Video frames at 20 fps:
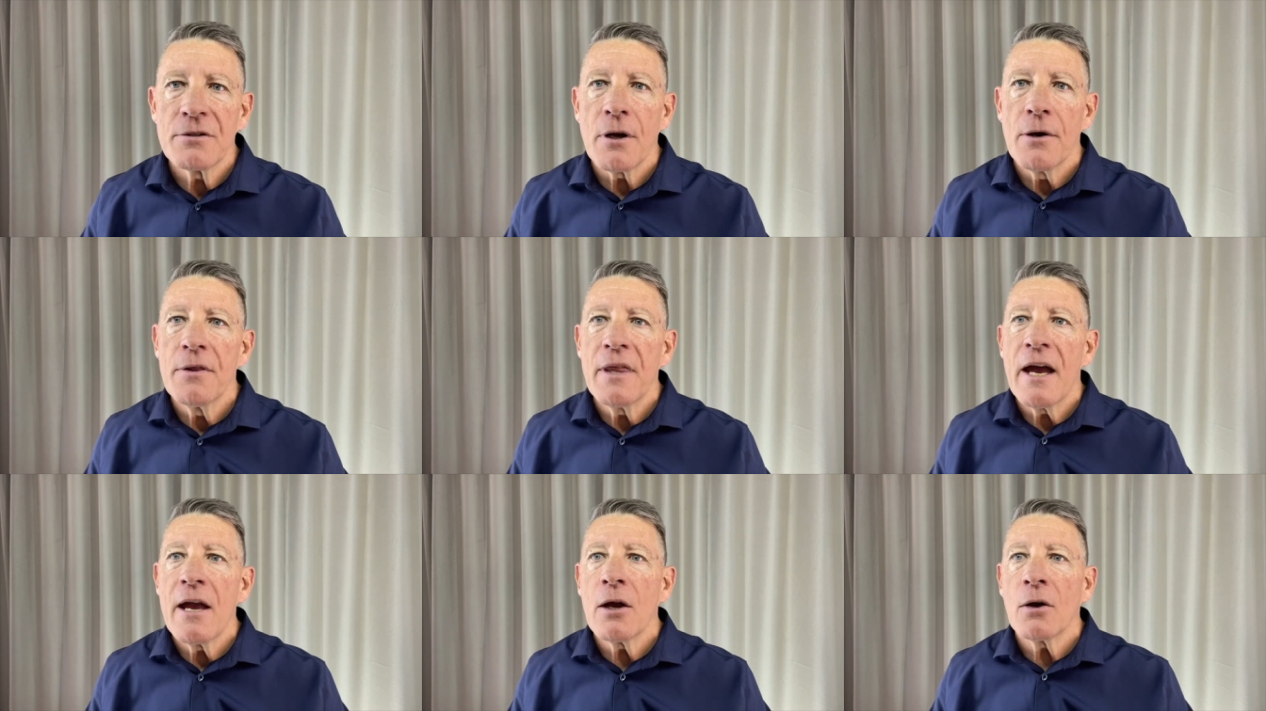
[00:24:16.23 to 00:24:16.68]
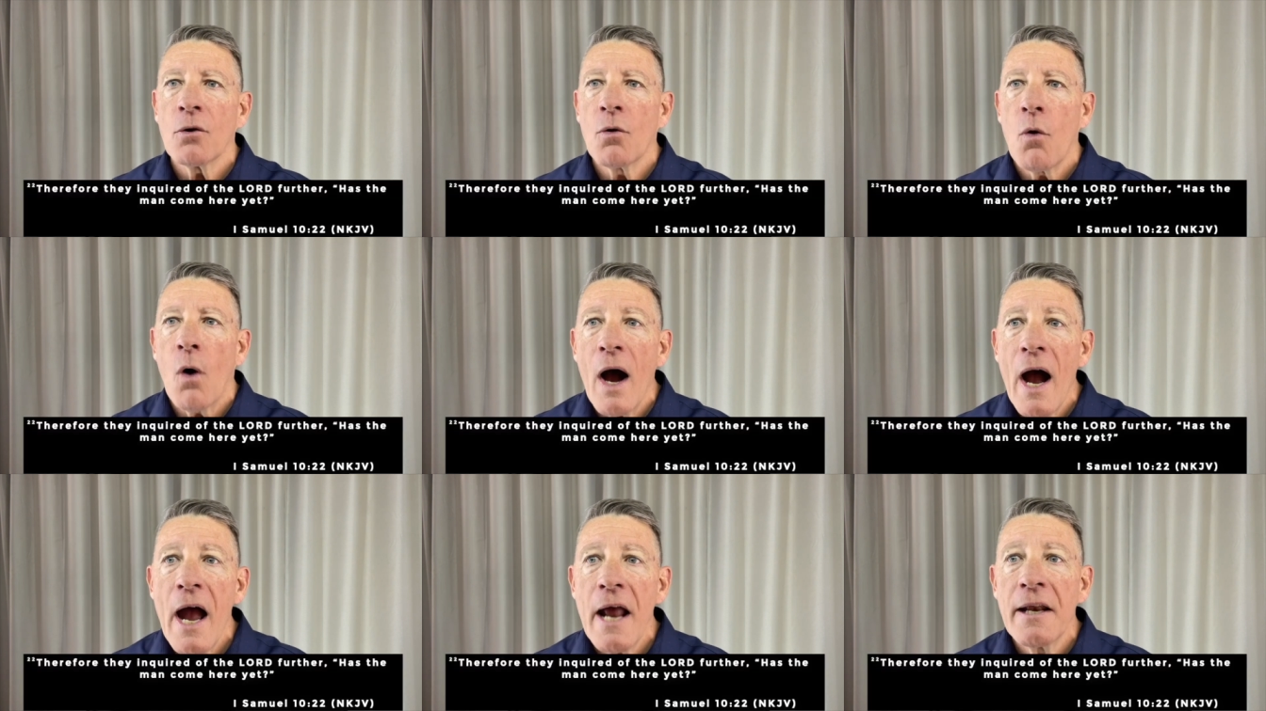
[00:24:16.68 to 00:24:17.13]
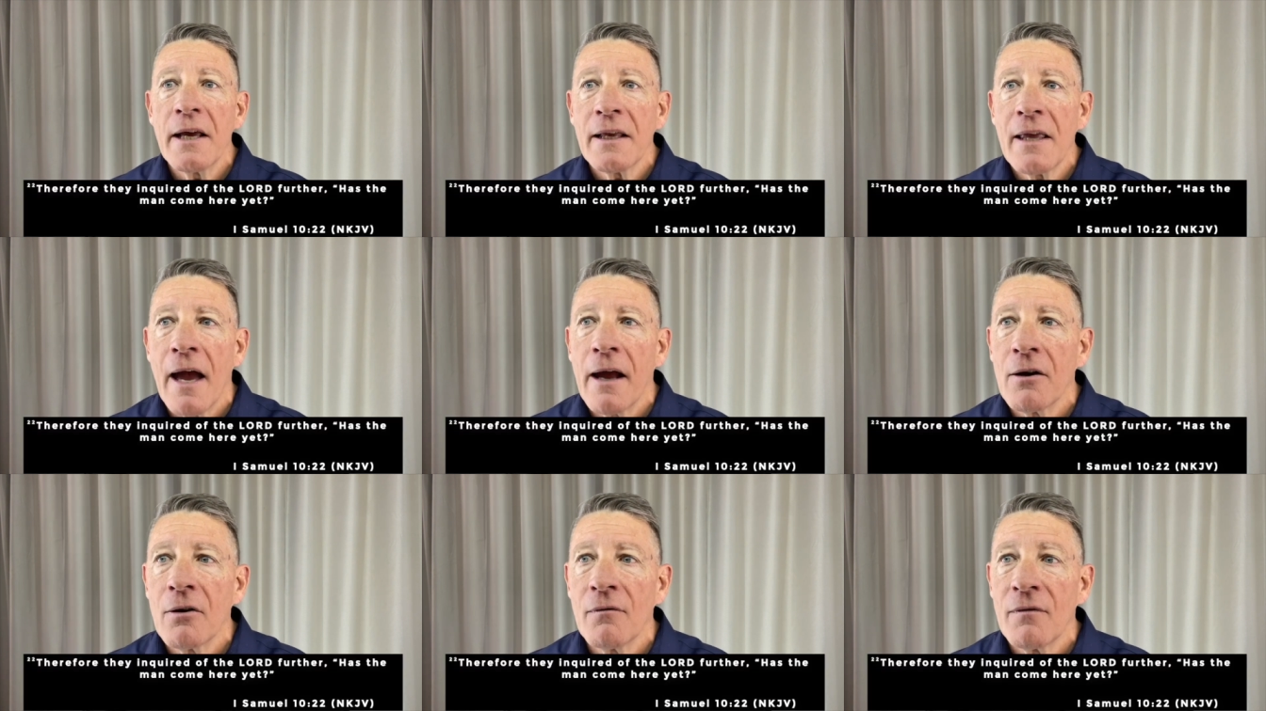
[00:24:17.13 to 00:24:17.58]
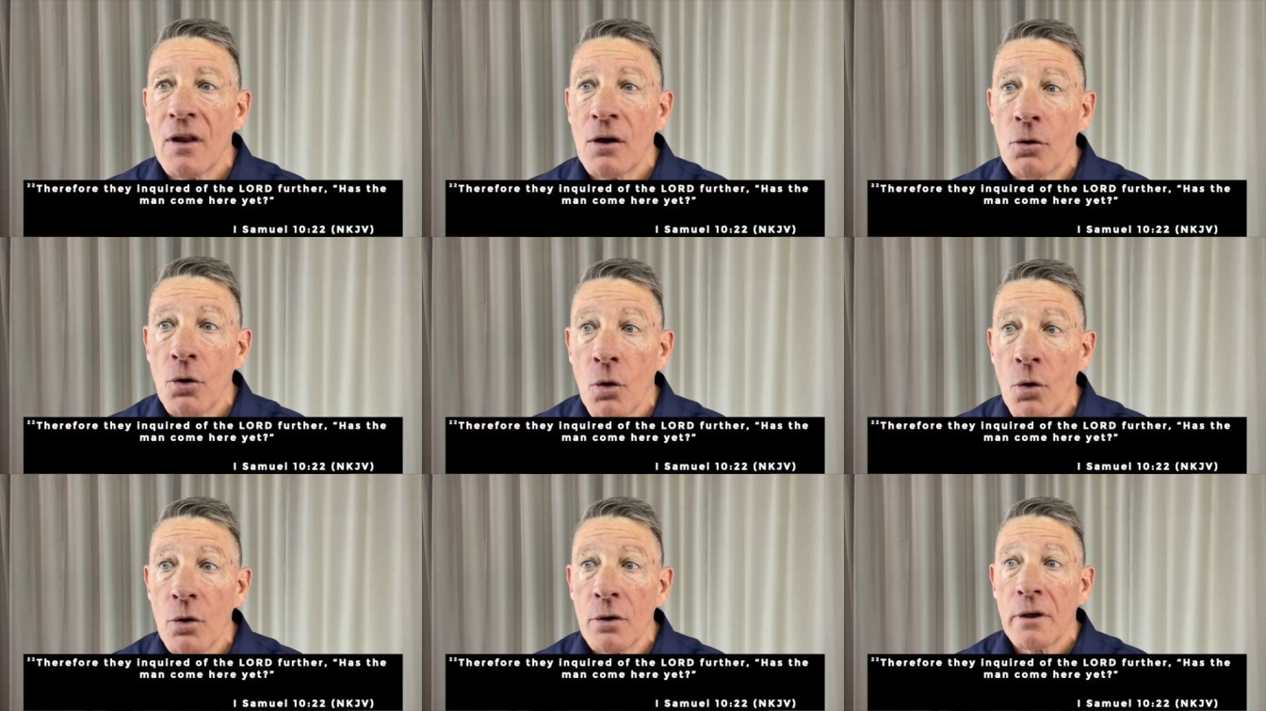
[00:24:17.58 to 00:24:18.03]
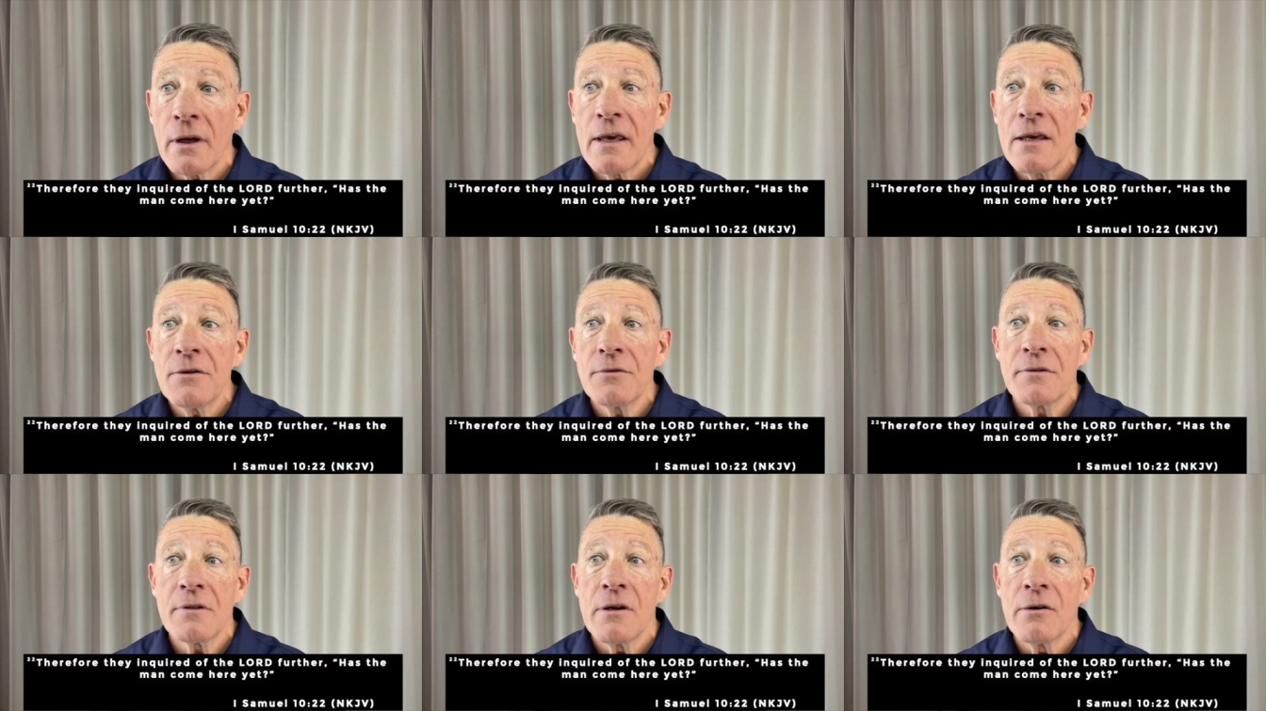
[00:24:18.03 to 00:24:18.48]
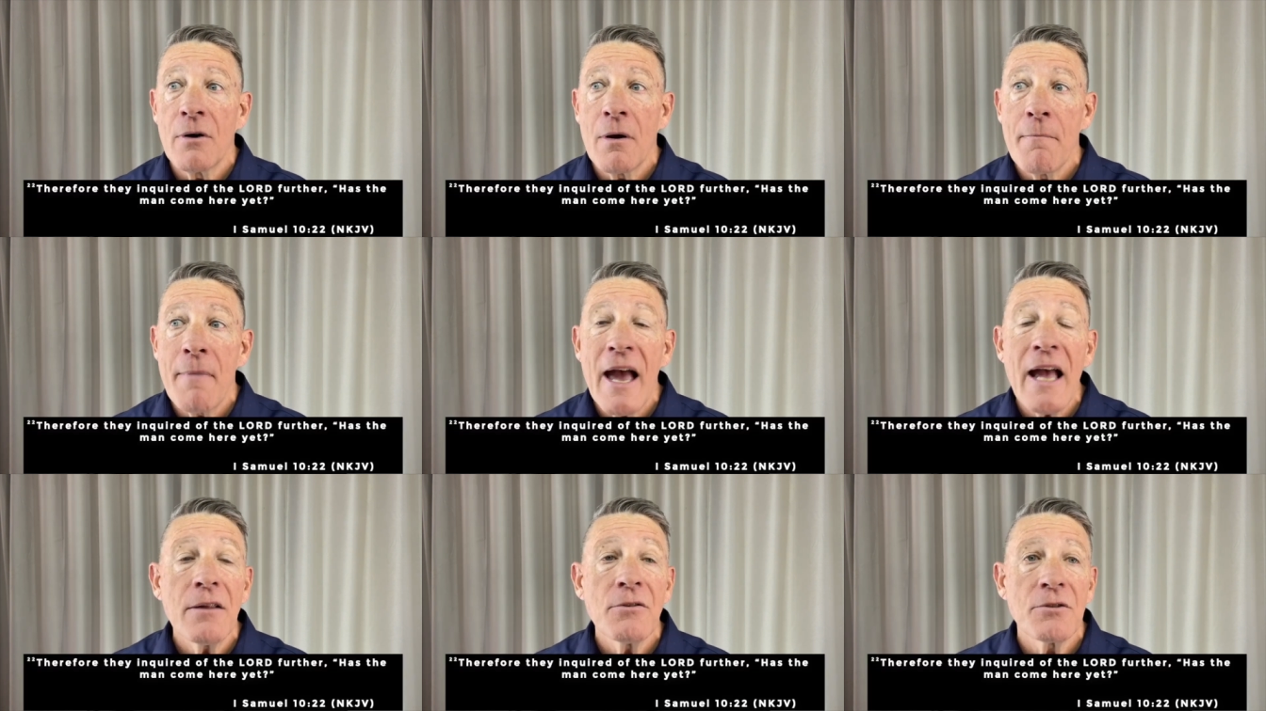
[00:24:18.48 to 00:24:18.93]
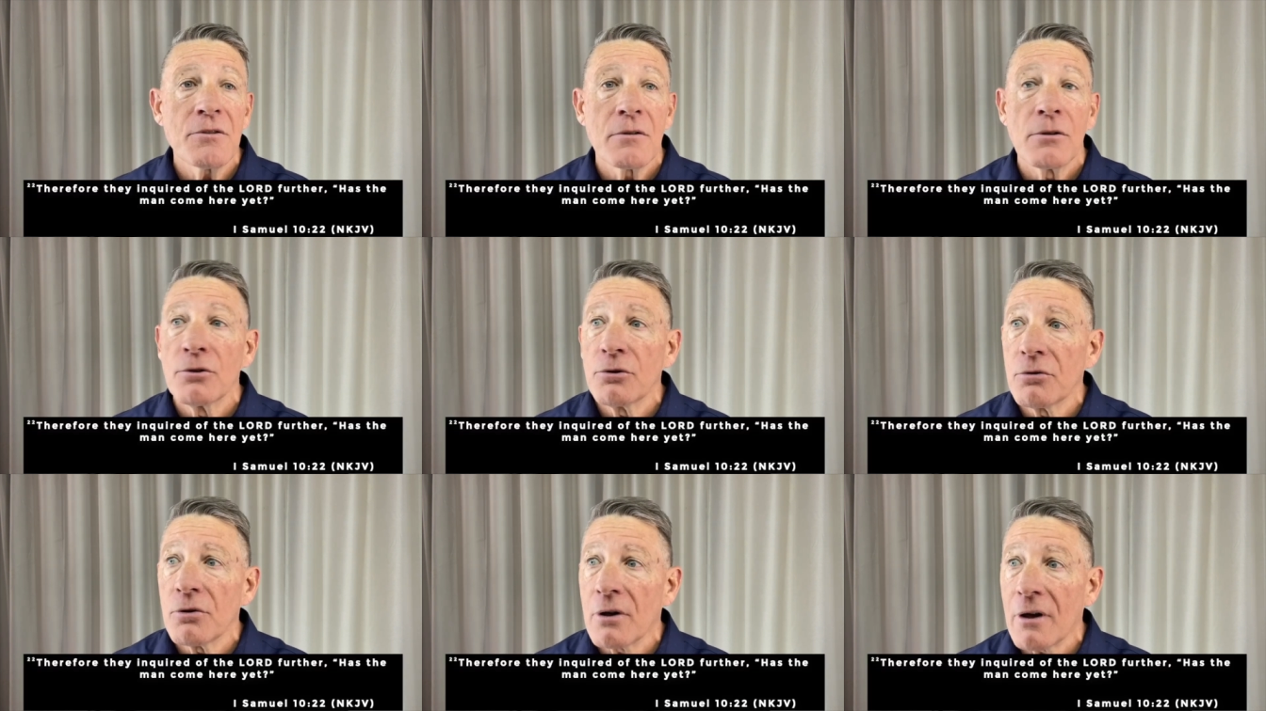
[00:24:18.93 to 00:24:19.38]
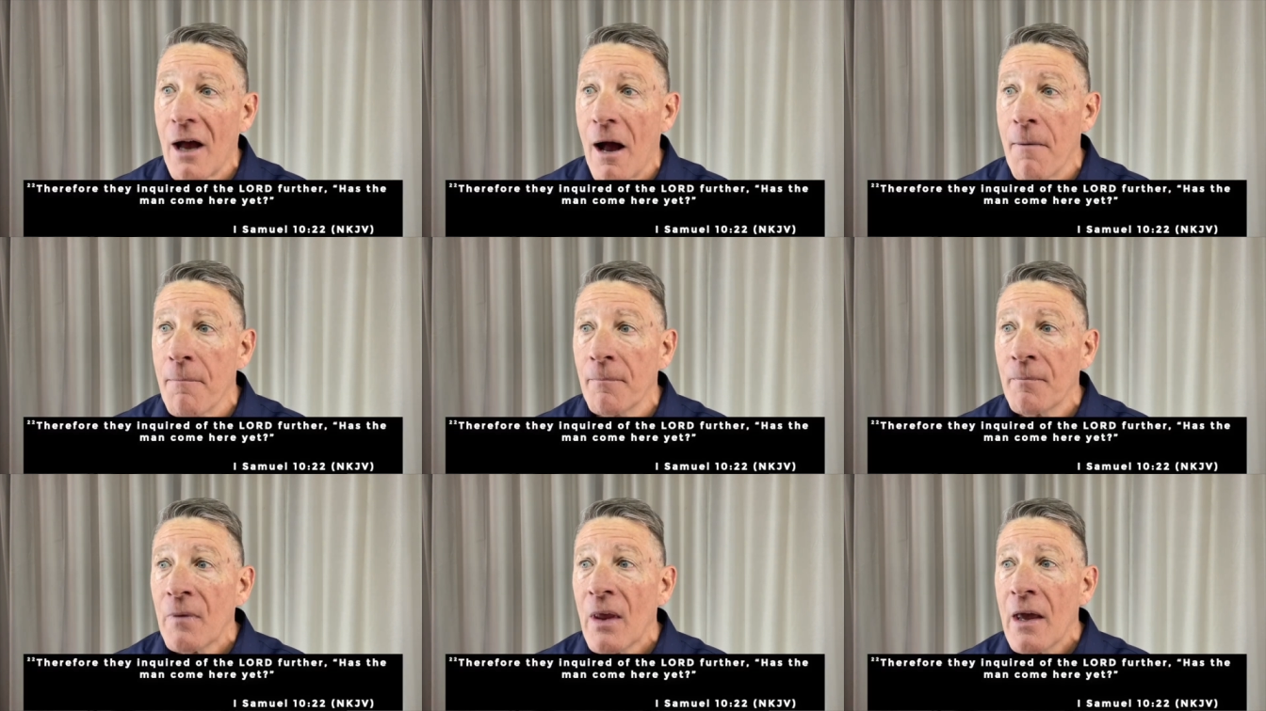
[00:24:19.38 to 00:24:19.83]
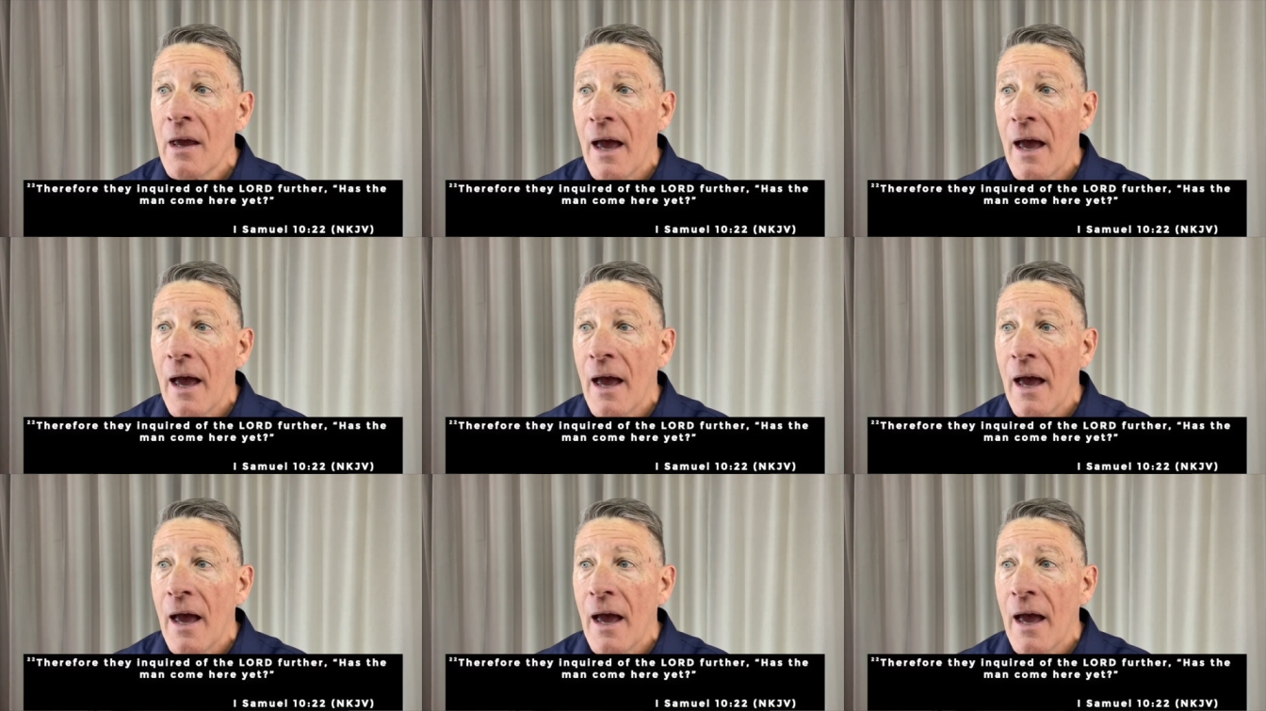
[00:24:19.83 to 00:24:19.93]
So they inquired again of the Lord, Is there a man still to come?